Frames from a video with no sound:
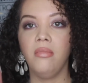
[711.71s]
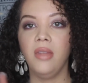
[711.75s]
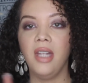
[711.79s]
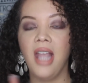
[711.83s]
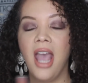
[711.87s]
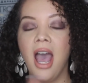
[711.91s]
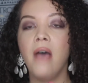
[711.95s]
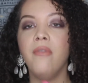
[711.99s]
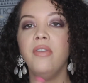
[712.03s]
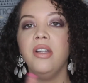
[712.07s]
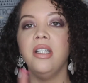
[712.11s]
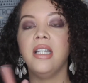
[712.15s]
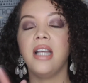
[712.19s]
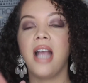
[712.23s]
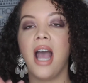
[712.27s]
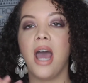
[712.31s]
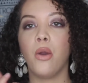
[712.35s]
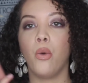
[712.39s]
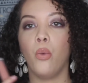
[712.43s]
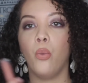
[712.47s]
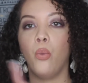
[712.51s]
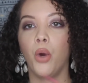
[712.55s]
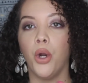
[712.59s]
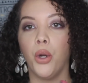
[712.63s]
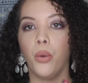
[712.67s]
having to
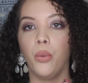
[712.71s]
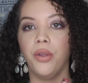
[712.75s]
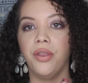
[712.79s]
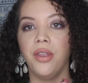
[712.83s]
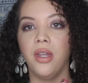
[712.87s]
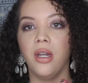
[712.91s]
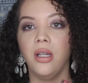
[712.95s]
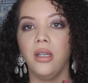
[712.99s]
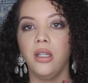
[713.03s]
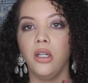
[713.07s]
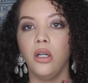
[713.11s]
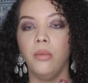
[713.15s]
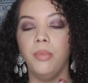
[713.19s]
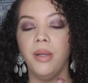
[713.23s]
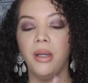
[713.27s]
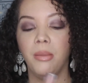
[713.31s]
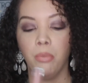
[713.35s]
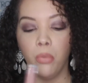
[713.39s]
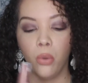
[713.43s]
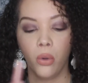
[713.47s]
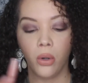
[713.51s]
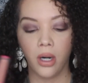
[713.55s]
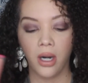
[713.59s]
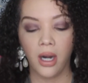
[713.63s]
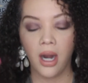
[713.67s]
kind of work with it a little bit
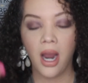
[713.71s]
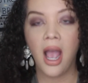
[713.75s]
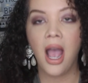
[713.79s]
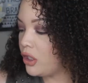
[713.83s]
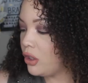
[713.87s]
more.